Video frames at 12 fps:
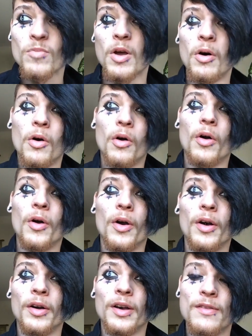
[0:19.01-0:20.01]

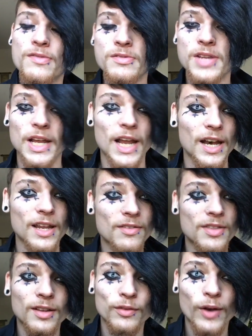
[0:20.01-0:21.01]
or if you take any
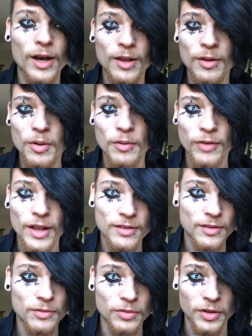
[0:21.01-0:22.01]
of this video
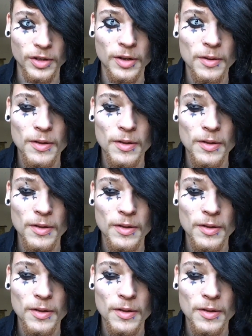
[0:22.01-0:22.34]
offensively,